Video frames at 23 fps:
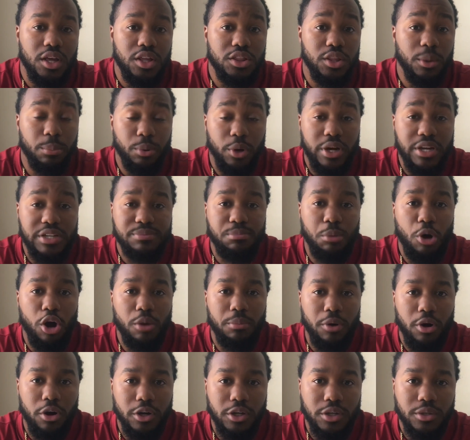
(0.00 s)
the Braves
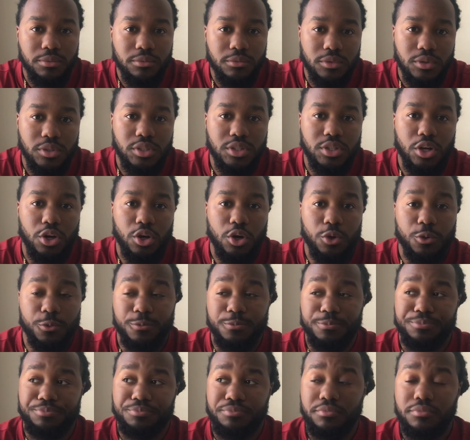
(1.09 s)
ballpark. So
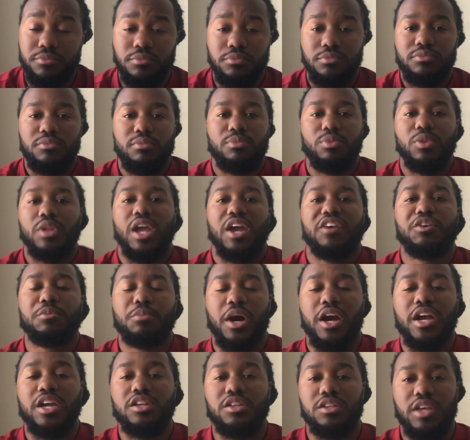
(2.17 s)

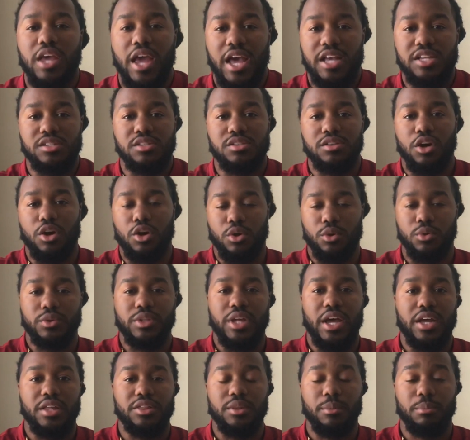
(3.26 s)
everybody has known
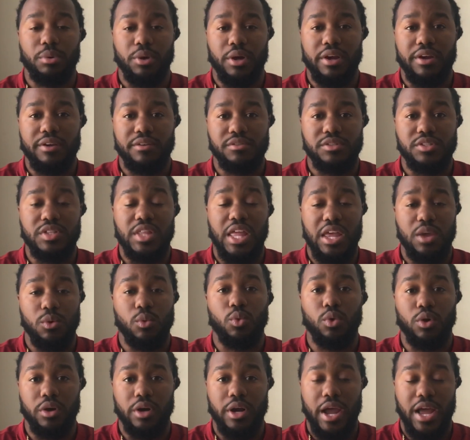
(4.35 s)
that the Braves, they
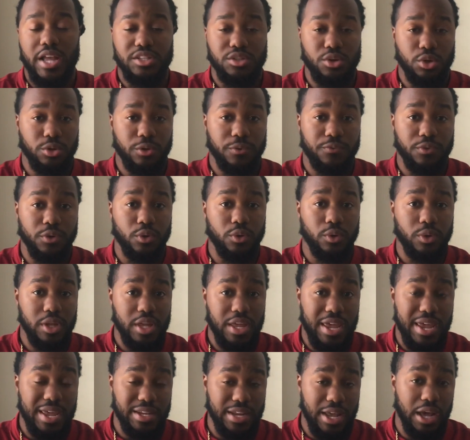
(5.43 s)
were at Turner Field
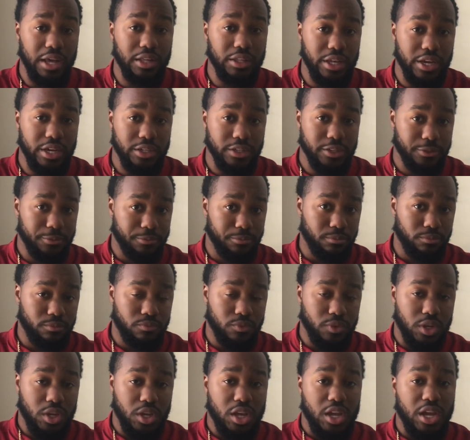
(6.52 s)
in Atlanta.
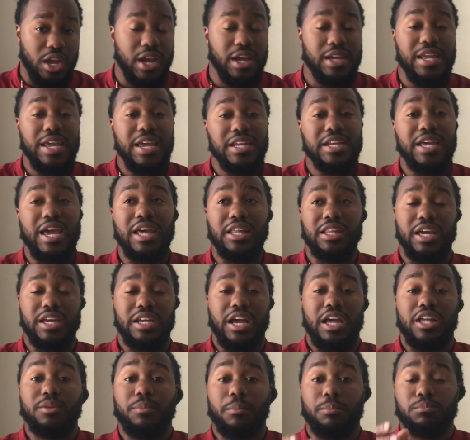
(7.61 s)
And in Atlanta
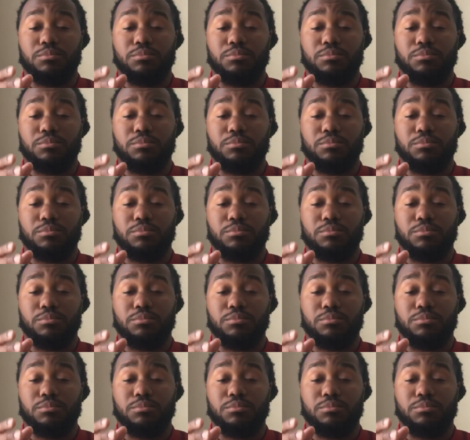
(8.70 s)
at